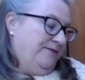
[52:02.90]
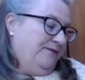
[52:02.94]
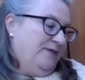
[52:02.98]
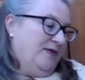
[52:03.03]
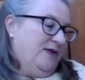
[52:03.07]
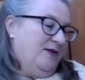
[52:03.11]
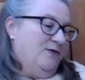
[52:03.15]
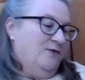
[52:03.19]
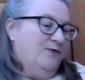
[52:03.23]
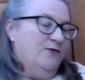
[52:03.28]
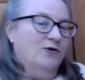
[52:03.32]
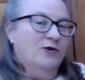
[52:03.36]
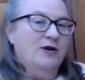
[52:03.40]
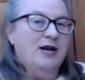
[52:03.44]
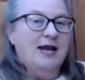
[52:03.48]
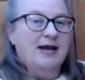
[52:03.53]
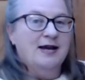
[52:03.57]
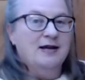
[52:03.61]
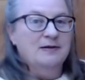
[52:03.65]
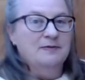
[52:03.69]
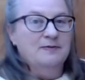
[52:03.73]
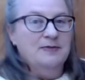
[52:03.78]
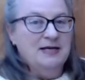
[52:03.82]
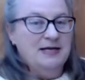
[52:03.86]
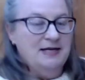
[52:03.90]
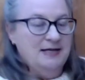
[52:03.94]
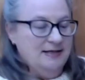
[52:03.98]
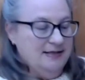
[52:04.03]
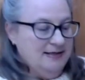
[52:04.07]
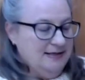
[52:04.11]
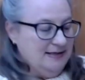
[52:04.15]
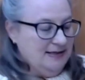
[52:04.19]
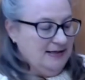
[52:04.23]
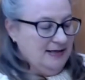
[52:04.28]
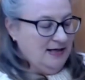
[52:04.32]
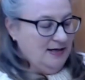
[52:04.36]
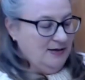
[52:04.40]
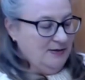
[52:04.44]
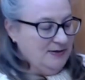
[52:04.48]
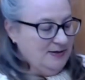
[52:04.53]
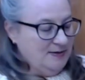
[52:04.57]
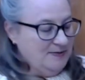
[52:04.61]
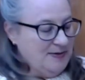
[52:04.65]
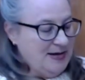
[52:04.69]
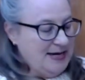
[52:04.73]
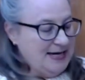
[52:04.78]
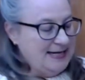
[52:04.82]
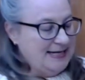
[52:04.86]
for an art piece that I was
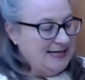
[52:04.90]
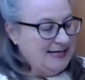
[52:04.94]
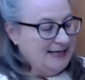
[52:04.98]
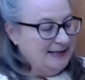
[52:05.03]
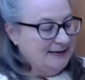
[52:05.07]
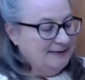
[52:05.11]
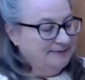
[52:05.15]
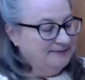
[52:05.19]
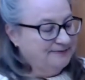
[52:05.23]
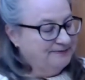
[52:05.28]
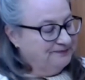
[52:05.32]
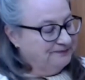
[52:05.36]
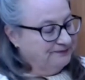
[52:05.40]
making.